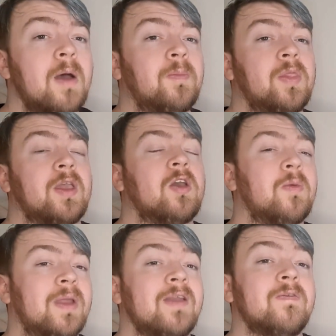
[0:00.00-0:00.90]
but they
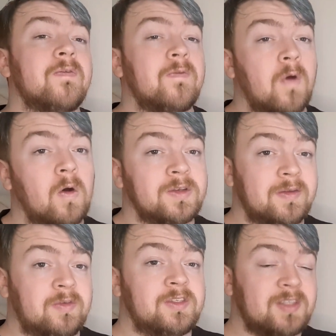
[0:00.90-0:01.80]
come in 4
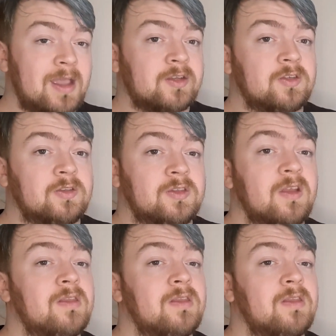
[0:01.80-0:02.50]
different sections.